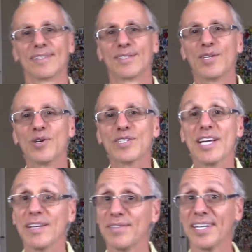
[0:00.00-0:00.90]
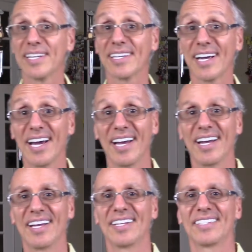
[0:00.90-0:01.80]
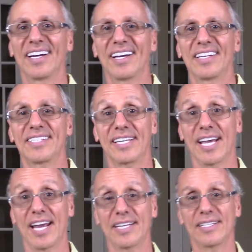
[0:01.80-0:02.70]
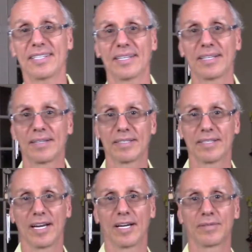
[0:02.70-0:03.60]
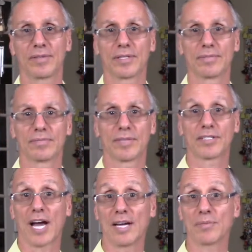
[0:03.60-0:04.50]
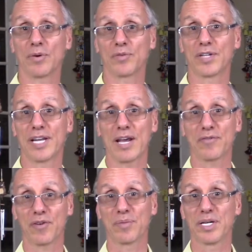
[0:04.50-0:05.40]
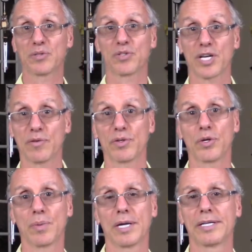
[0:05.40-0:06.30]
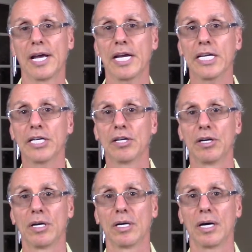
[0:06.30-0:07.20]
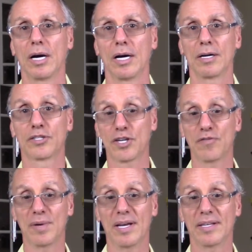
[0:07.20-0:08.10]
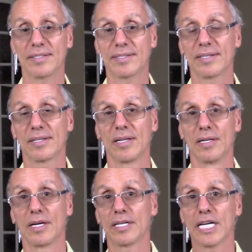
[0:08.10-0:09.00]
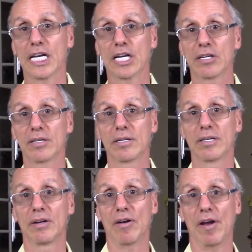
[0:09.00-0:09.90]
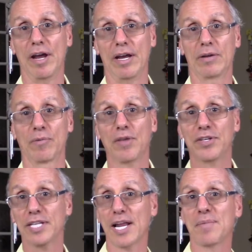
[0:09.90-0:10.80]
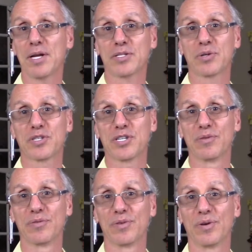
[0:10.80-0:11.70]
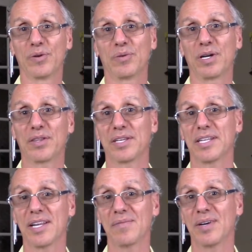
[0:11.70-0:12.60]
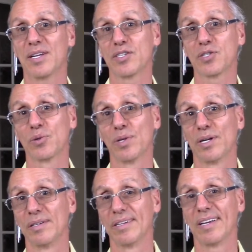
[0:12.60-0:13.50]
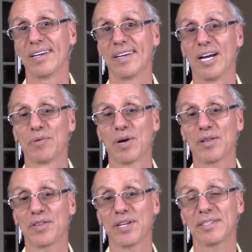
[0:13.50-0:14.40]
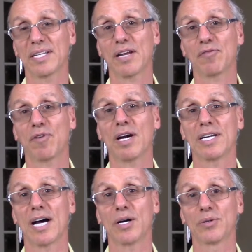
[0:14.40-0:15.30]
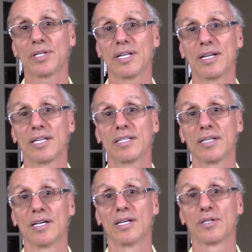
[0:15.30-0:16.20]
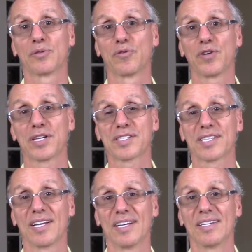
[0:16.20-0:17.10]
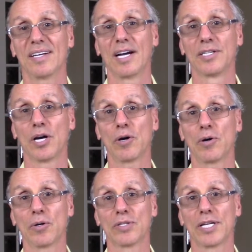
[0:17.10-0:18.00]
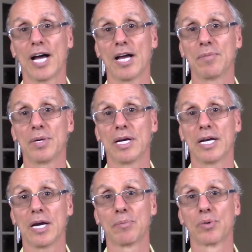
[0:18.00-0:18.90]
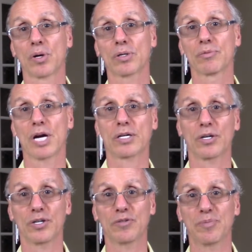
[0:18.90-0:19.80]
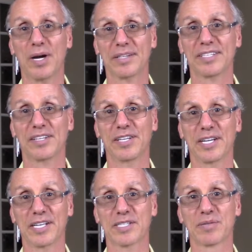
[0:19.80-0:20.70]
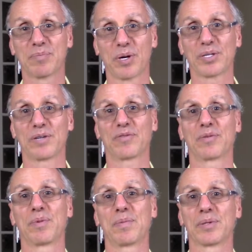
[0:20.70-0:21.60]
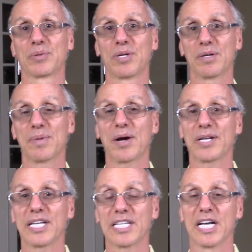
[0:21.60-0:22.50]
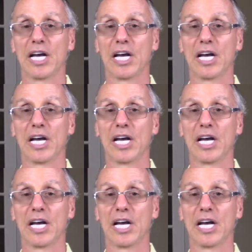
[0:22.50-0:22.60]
Tuesday evening, and it's again the time of the day for me to share with you my day, achievement, learning, and one thing that I managed to achieve, one thing that I managed to learn, and one thing that I find out that I need to fix. I know that I'm a broken record, but I think it's important for people to hear about it.